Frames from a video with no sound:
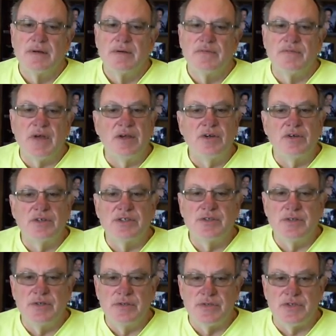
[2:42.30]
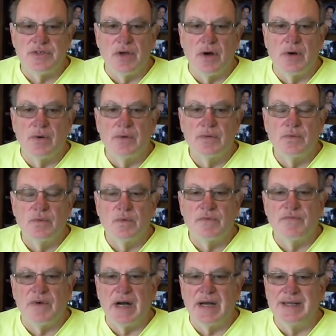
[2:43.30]
Failure to do so will
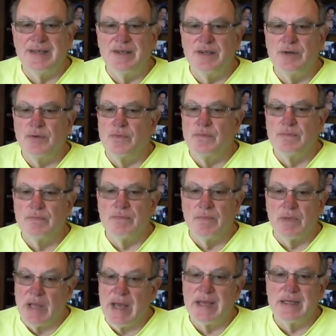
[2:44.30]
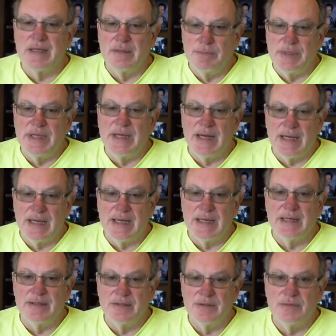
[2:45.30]
find you lagging
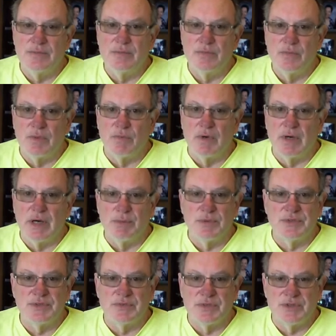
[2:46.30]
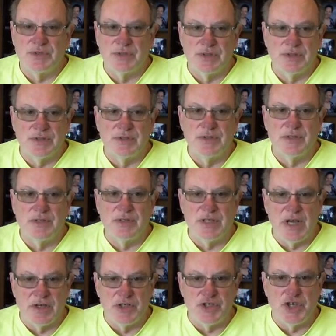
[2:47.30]
behind when we're able to return to the
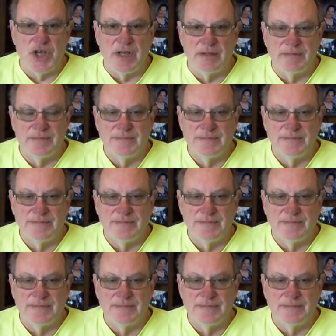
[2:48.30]
Daoshang.